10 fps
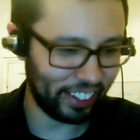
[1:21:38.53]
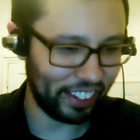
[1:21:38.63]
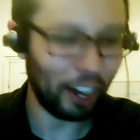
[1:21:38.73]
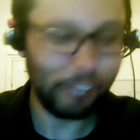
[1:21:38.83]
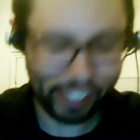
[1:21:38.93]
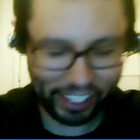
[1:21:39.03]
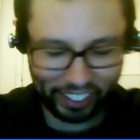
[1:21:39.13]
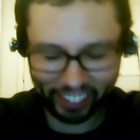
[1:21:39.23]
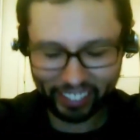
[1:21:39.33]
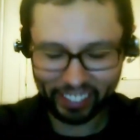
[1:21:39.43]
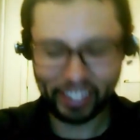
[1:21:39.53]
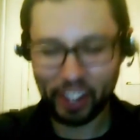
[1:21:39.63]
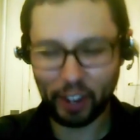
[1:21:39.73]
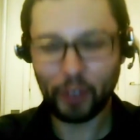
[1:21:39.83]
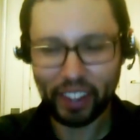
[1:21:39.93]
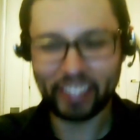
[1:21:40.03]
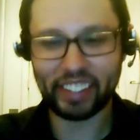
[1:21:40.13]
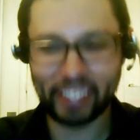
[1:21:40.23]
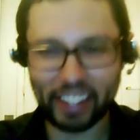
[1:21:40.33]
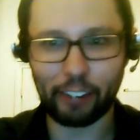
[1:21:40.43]
conversation, in a way that
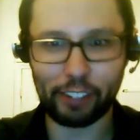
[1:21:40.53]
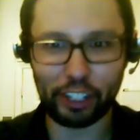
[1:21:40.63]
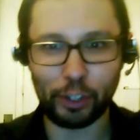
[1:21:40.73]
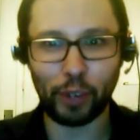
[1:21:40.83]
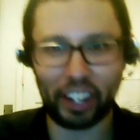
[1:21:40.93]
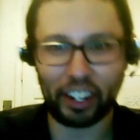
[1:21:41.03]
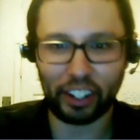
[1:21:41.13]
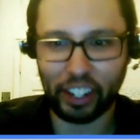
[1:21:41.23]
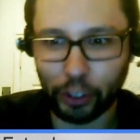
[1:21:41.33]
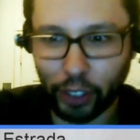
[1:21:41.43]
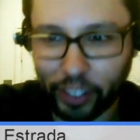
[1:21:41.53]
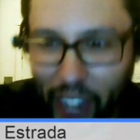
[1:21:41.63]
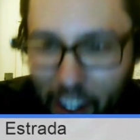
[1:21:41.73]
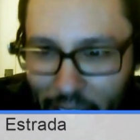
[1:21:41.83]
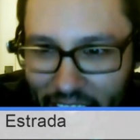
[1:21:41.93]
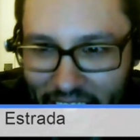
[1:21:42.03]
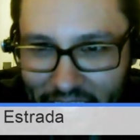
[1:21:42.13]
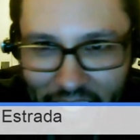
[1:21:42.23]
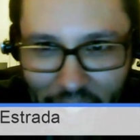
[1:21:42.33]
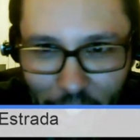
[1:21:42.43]
sustained the conversation. You want to cut it short? We have been at this
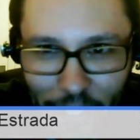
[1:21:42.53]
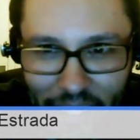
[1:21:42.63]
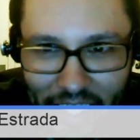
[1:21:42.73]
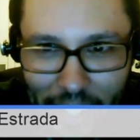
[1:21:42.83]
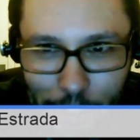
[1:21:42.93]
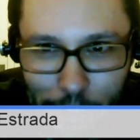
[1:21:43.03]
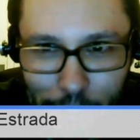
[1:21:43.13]
an hour and a half.